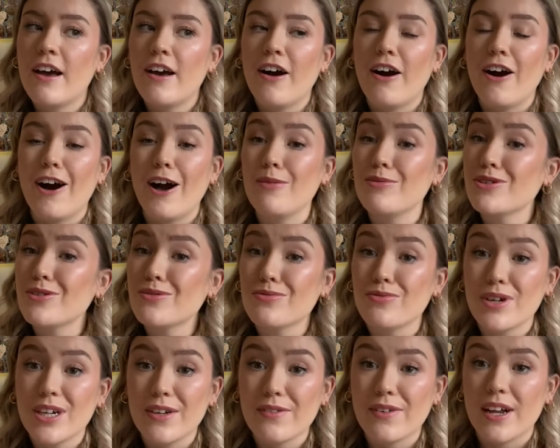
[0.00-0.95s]
I'm just
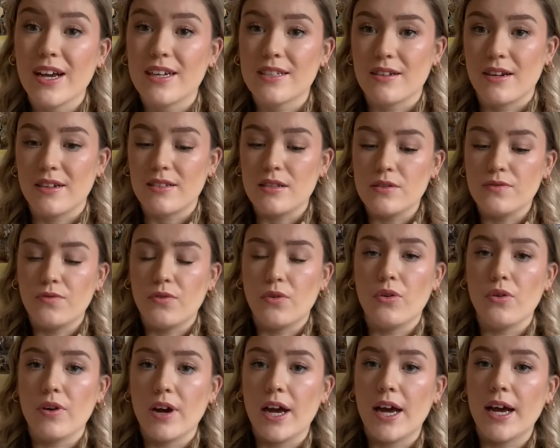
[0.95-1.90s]
really, really excited
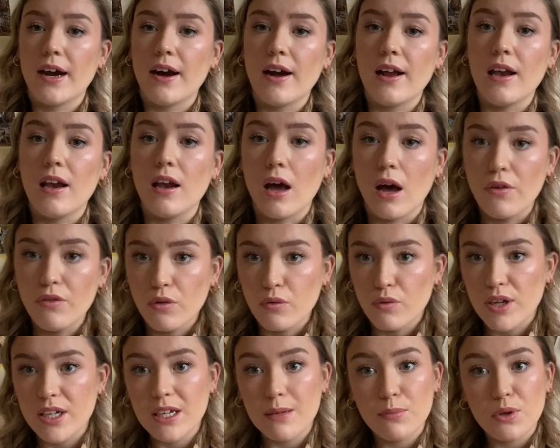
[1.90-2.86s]
for it. I love
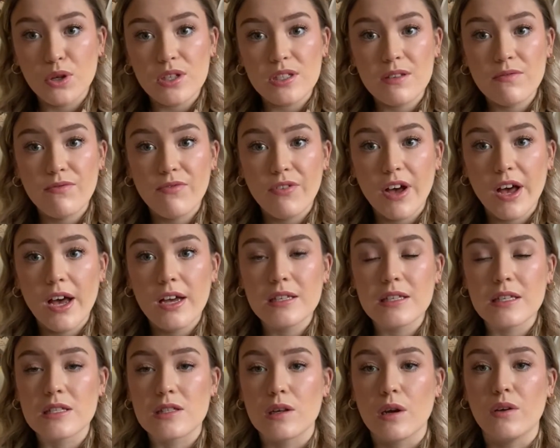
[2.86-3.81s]
reading books in verse,
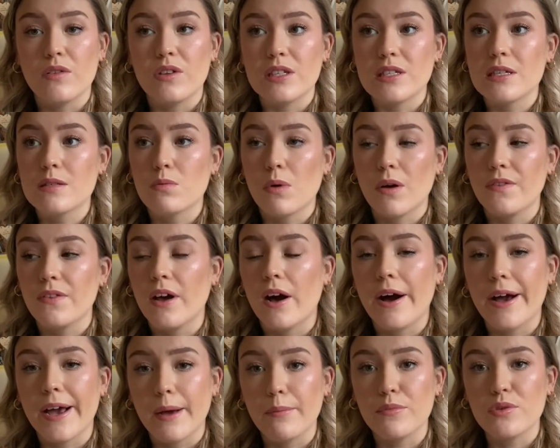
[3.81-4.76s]
so this is one that I
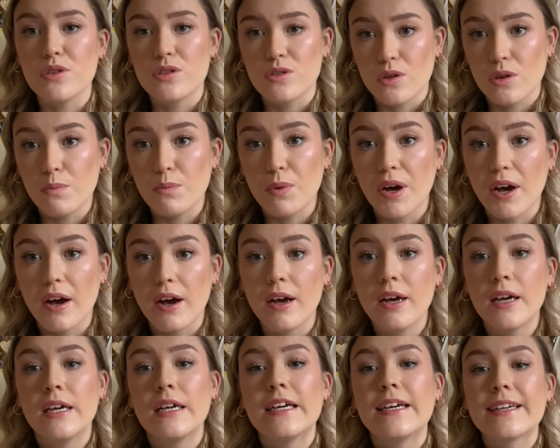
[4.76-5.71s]
am super
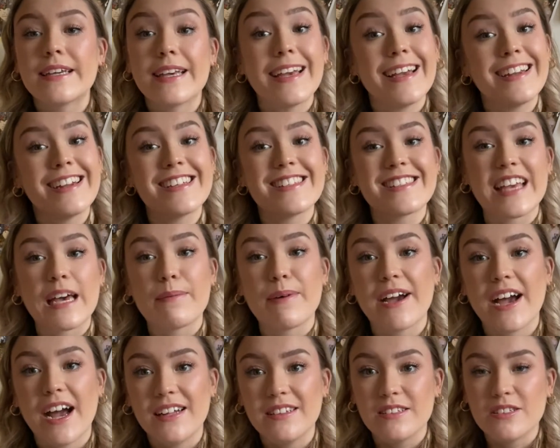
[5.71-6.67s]
keen to get my
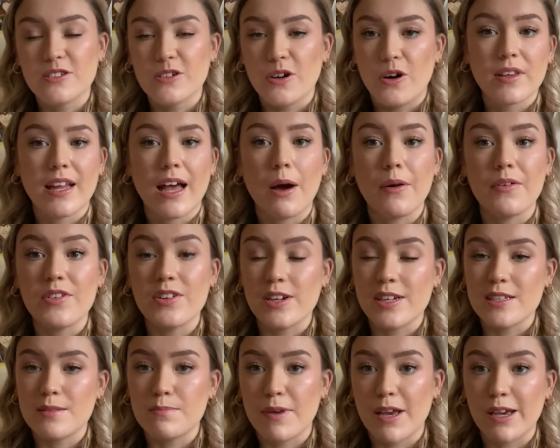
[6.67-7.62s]
hands on now that
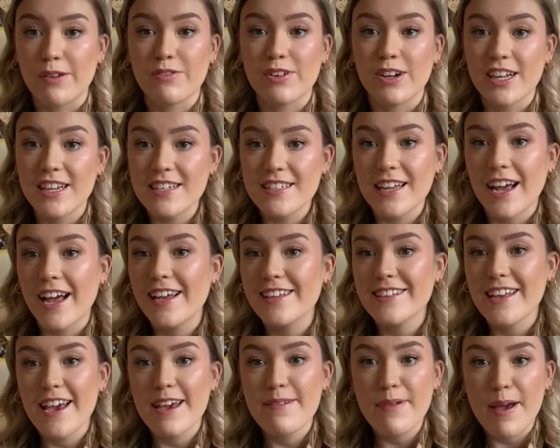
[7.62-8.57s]
it's being released as
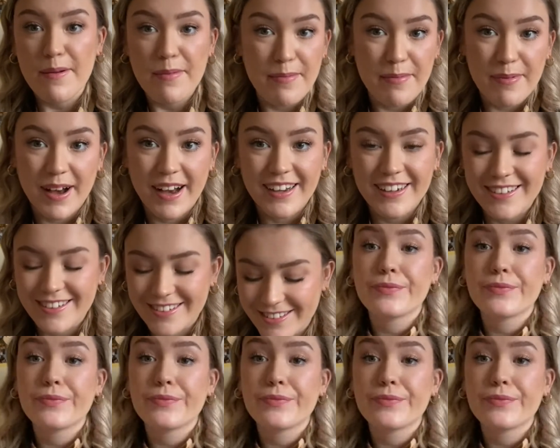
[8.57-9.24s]
a paperback.